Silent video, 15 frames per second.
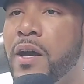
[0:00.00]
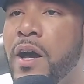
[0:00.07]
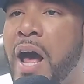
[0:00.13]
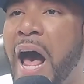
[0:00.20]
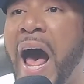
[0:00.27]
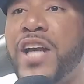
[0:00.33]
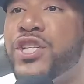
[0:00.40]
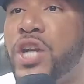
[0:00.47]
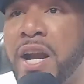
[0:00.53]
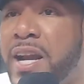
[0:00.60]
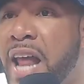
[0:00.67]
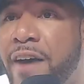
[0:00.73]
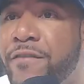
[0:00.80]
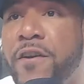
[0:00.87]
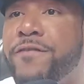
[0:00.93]
I should have
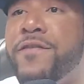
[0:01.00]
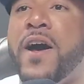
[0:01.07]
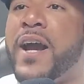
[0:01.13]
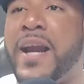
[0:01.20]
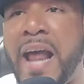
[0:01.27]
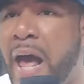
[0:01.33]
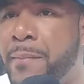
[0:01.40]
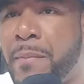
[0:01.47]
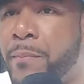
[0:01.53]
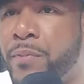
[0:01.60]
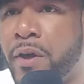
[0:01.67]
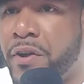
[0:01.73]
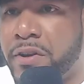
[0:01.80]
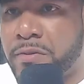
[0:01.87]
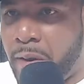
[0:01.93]
never fucking had my
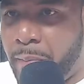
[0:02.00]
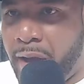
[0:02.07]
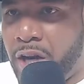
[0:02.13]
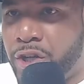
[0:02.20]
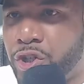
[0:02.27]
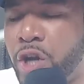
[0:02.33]
brother as my manager.